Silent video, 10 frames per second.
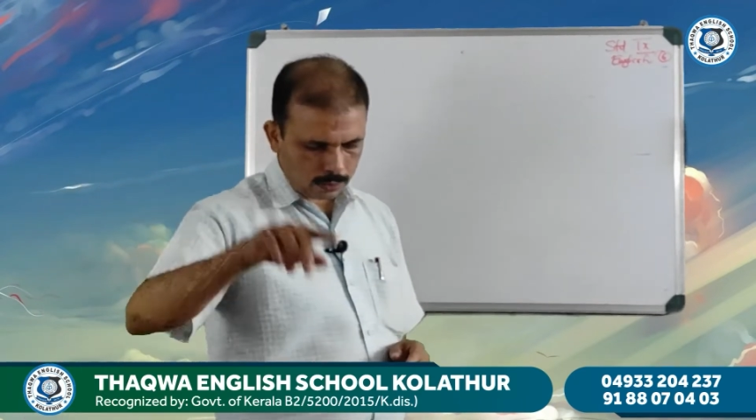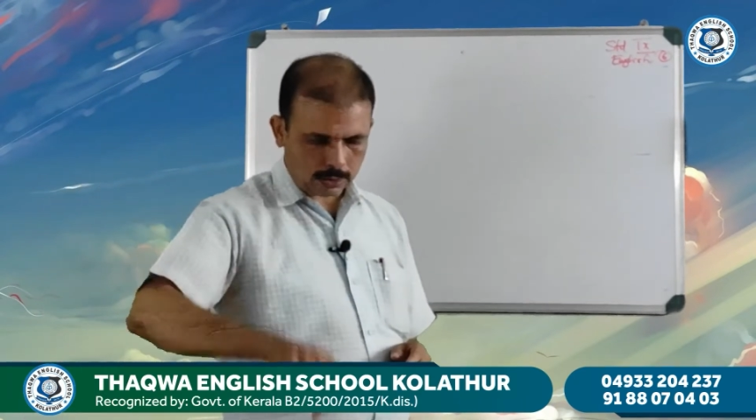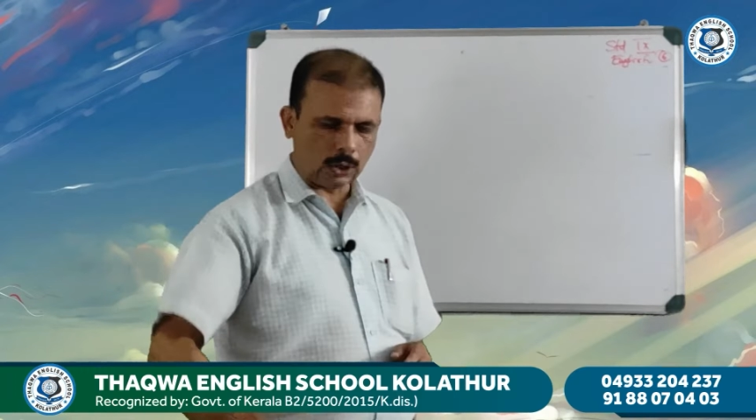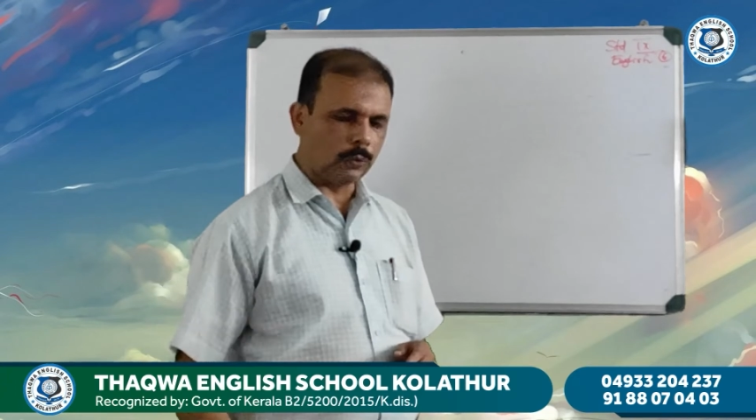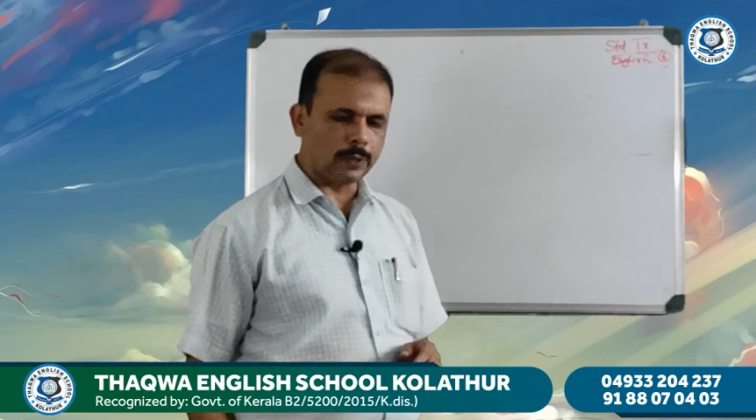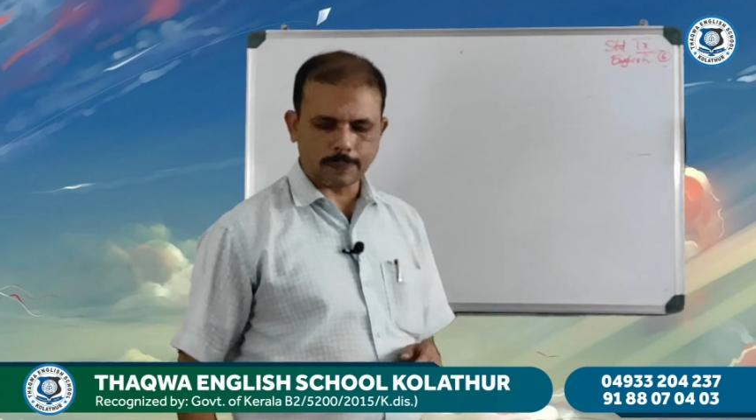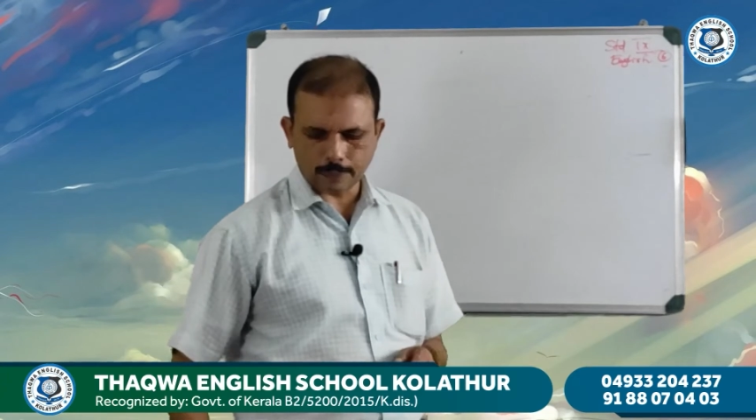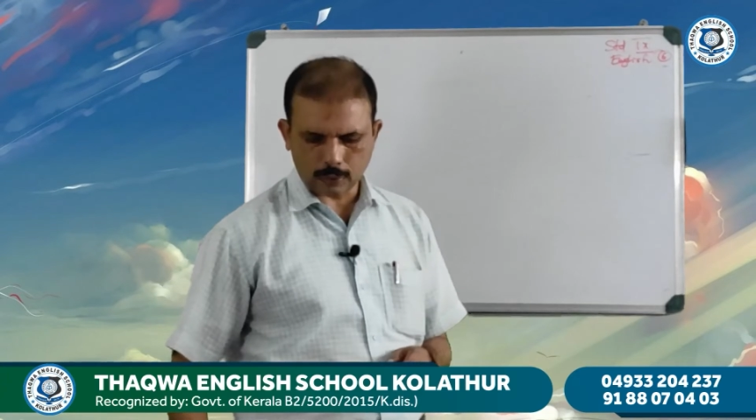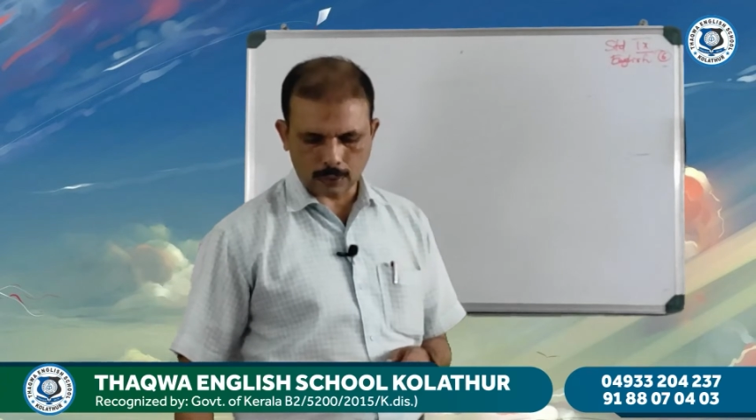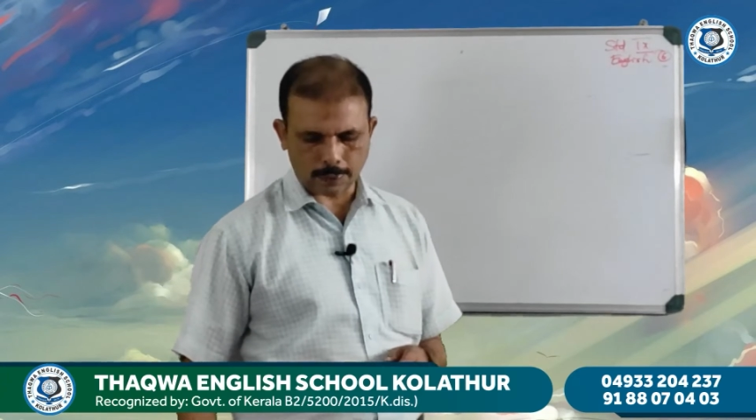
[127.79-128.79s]
turn over
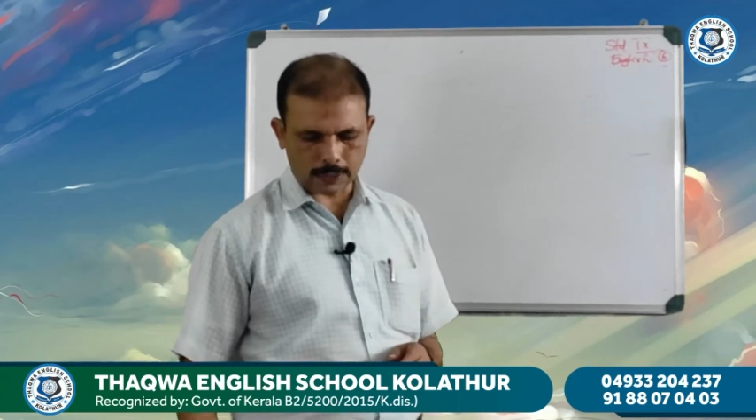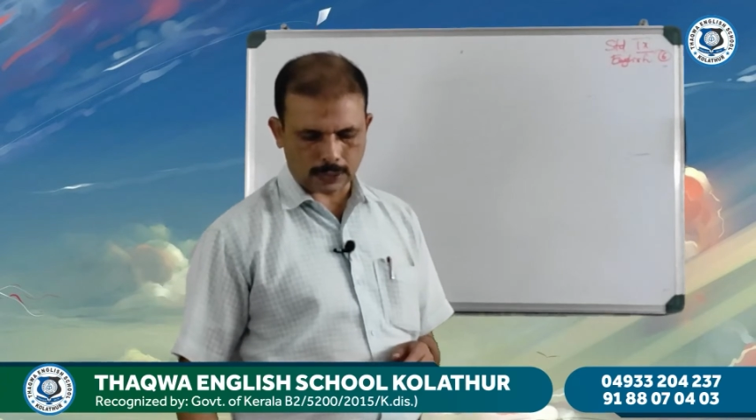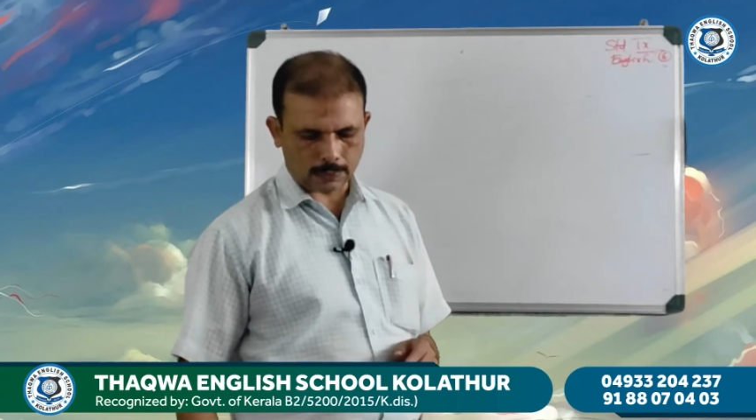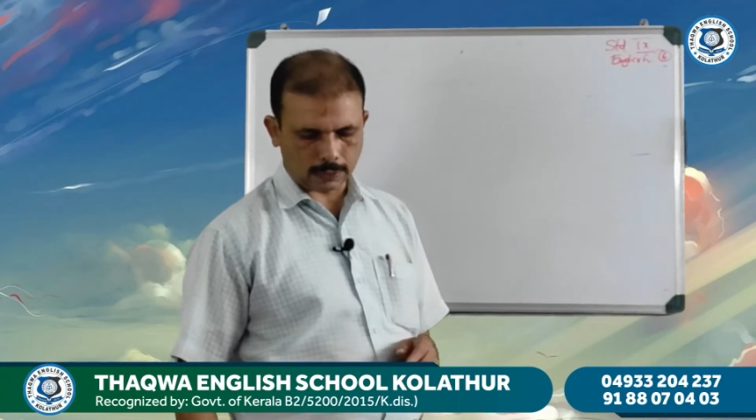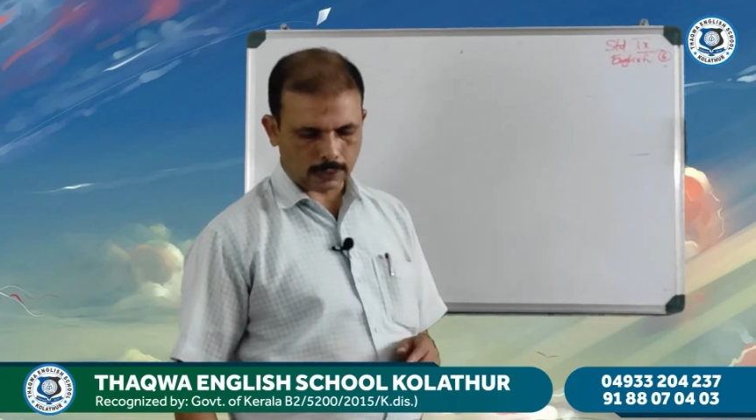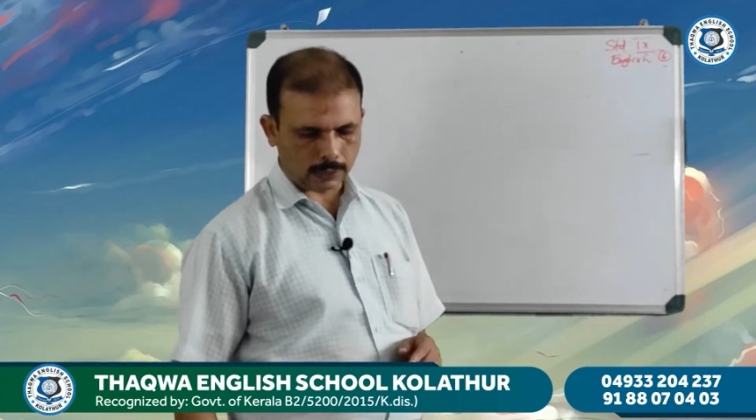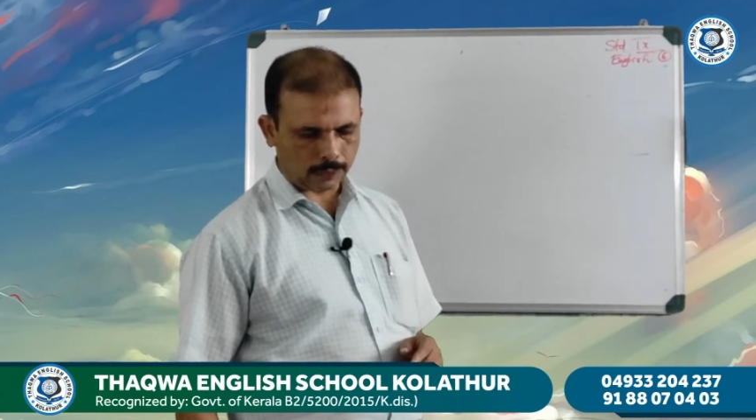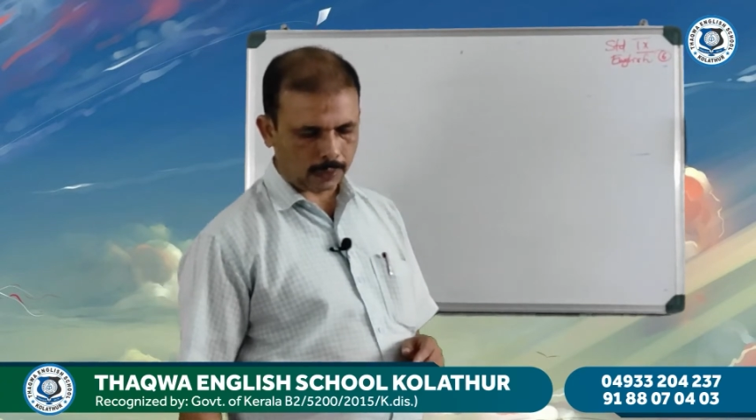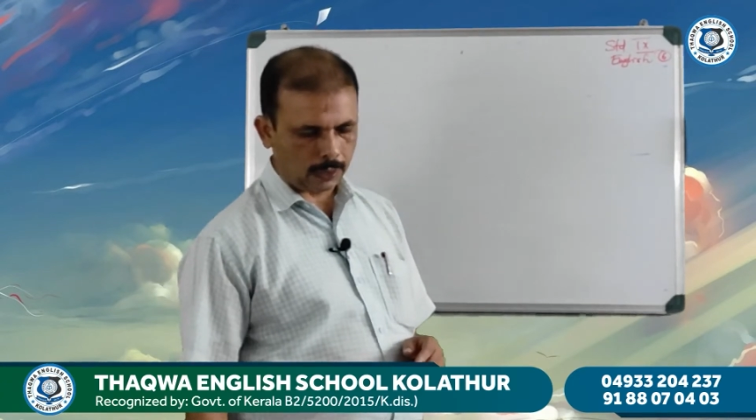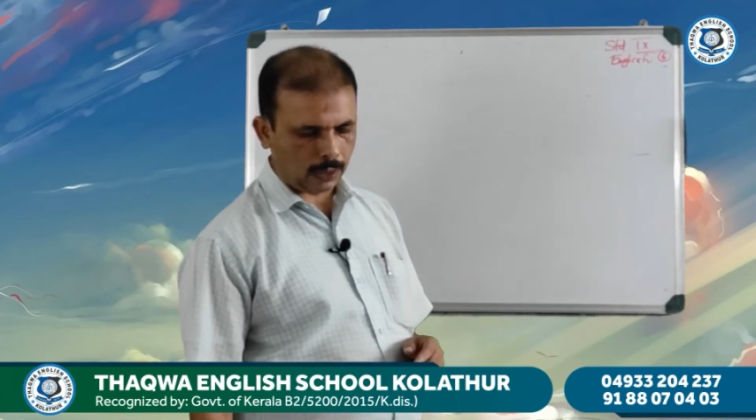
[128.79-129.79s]
to page number 35.